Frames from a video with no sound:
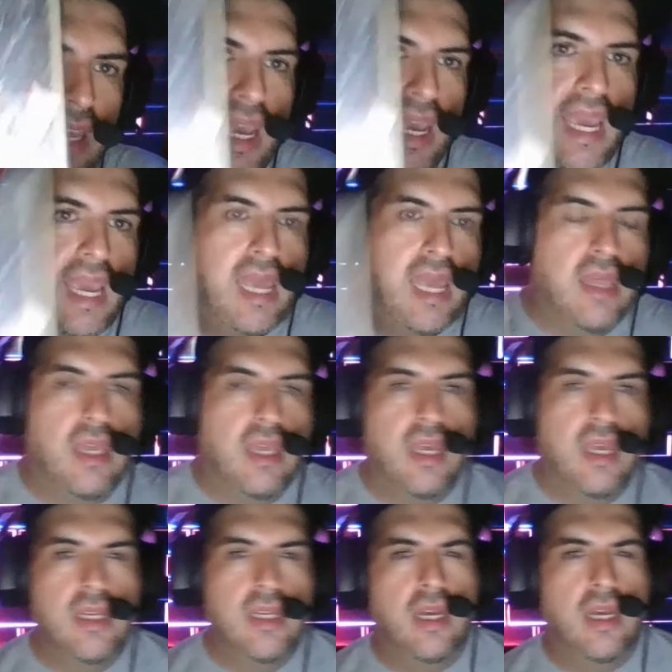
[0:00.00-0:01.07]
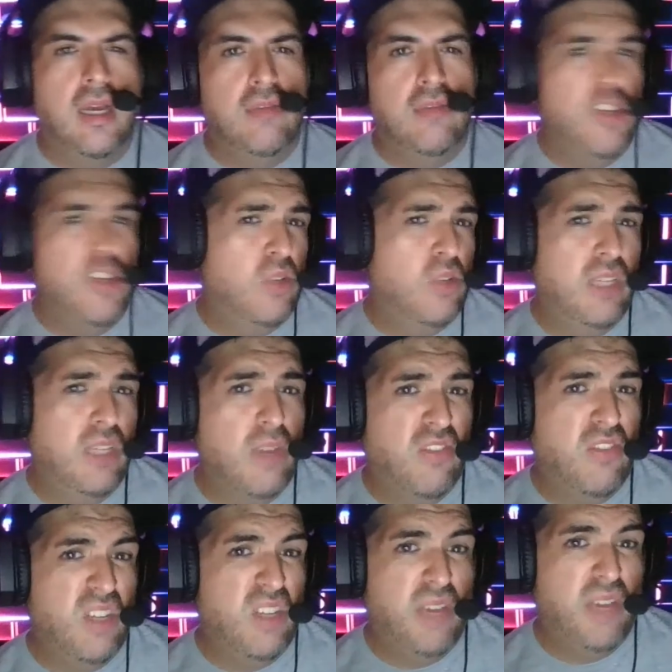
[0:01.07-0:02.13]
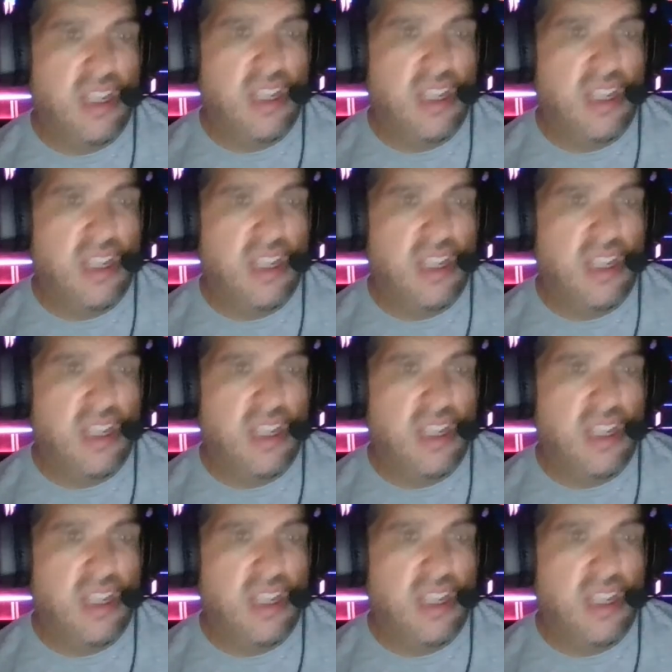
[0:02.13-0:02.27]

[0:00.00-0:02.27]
And then, give my feedback